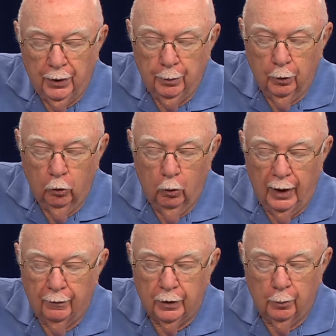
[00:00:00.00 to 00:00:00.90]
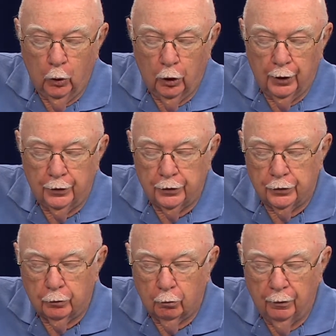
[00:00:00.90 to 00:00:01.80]
people who have their
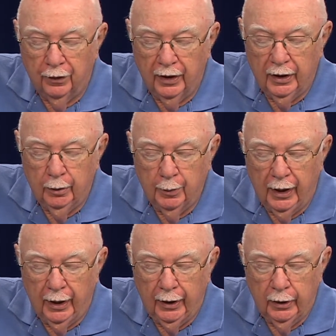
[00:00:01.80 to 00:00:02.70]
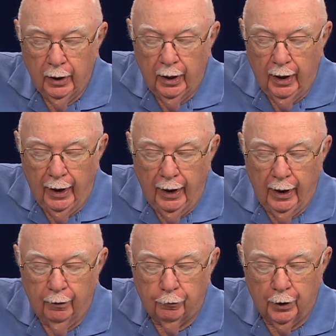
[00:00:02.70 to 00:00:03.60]
mortgages through Fannie Mae
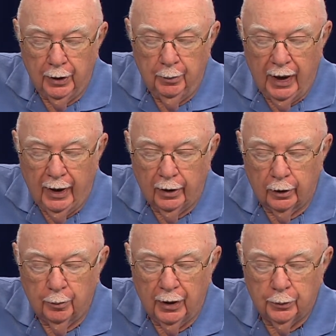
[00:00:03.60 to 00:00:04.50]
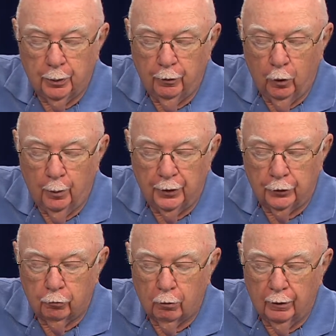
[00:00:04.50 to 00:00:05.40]
and Freddie Mac are the best
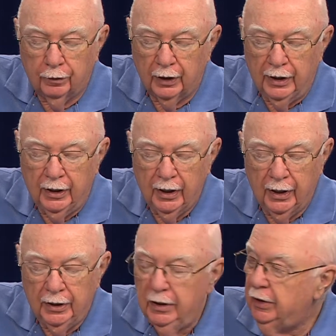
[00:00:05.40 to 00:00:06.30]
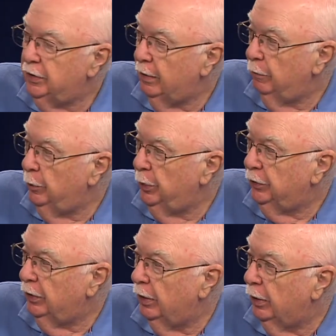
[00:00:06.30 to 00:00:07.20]
performers. Roughly
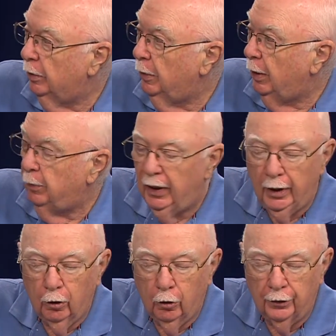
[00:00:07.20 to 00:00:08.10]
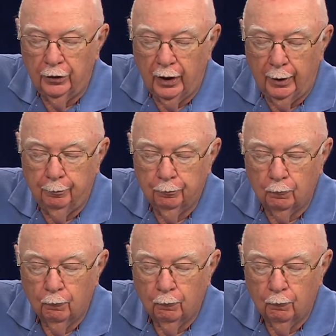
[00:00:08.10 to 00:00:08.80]
97% of them are paying on time.